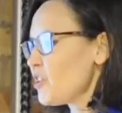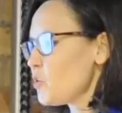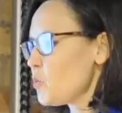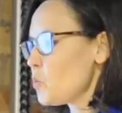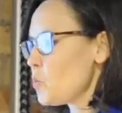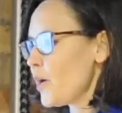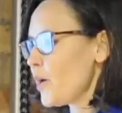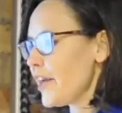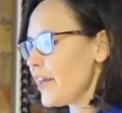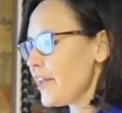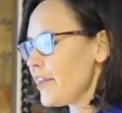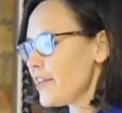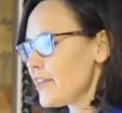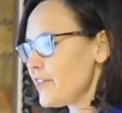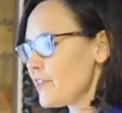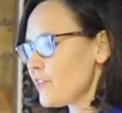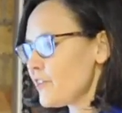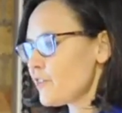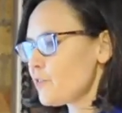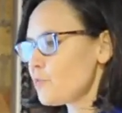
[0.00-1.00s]

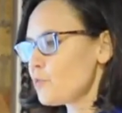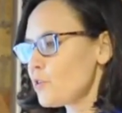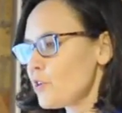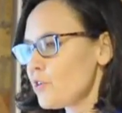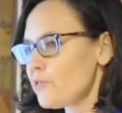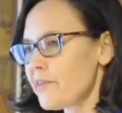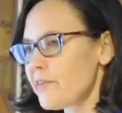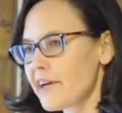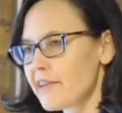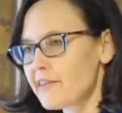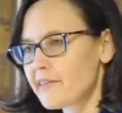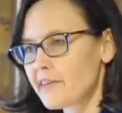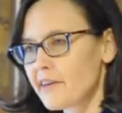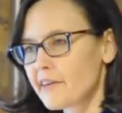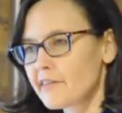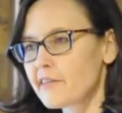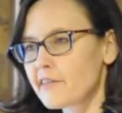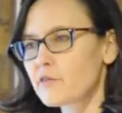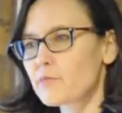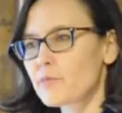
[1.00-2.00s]
when there's more fat
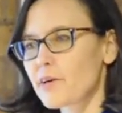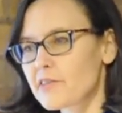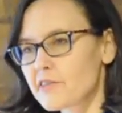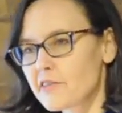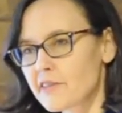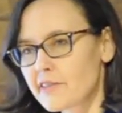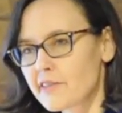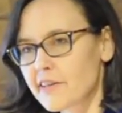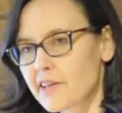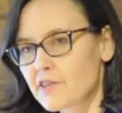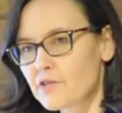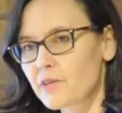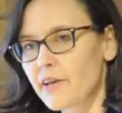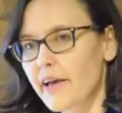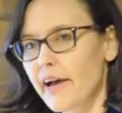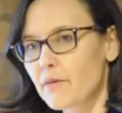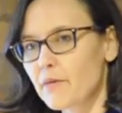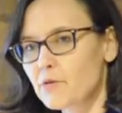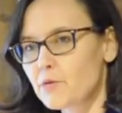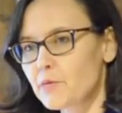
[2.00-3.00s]
cells, especially central
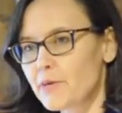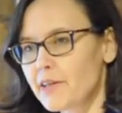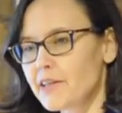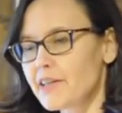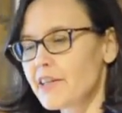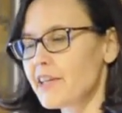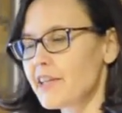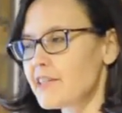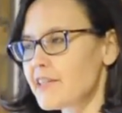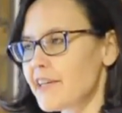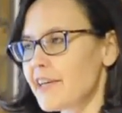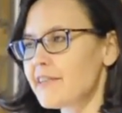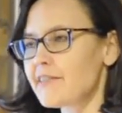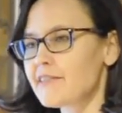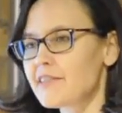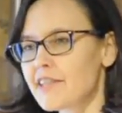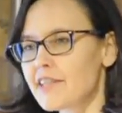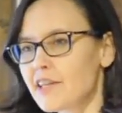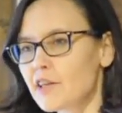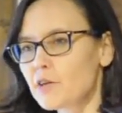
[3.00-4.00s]
abdomen, it
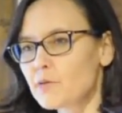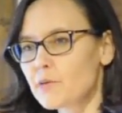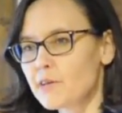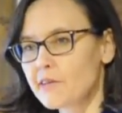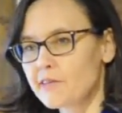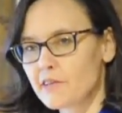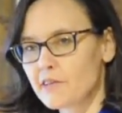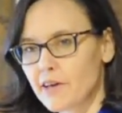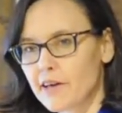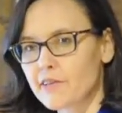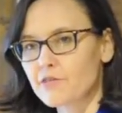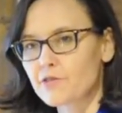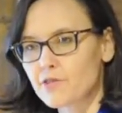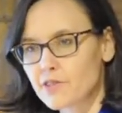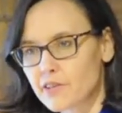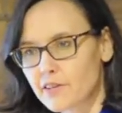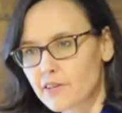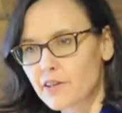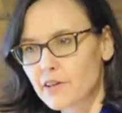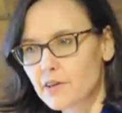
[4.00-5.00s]
tends to increase your
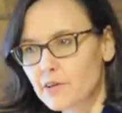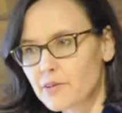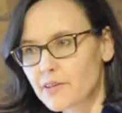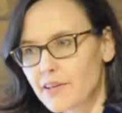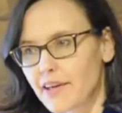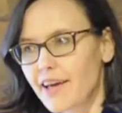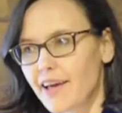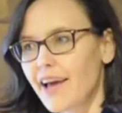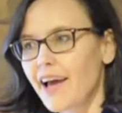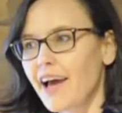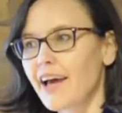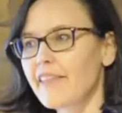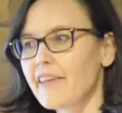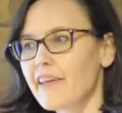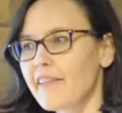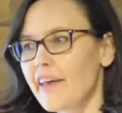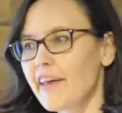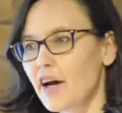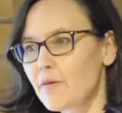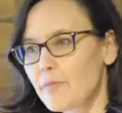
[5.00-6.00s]
estrogen load, and
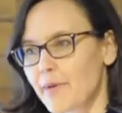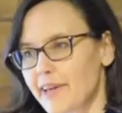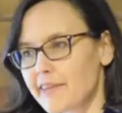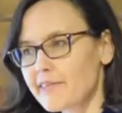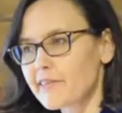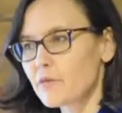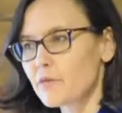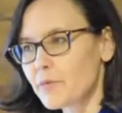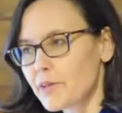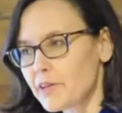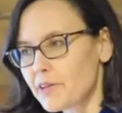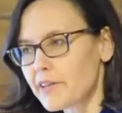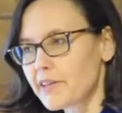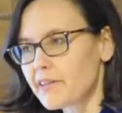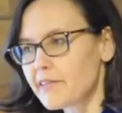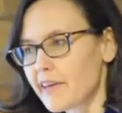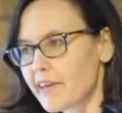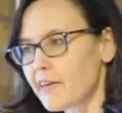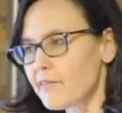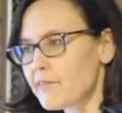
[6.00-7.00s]
then that makes the
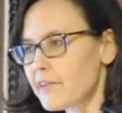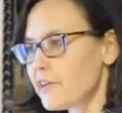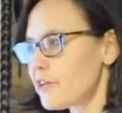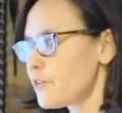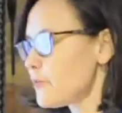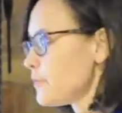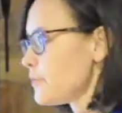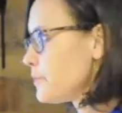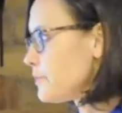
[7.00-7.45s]
periods heavier.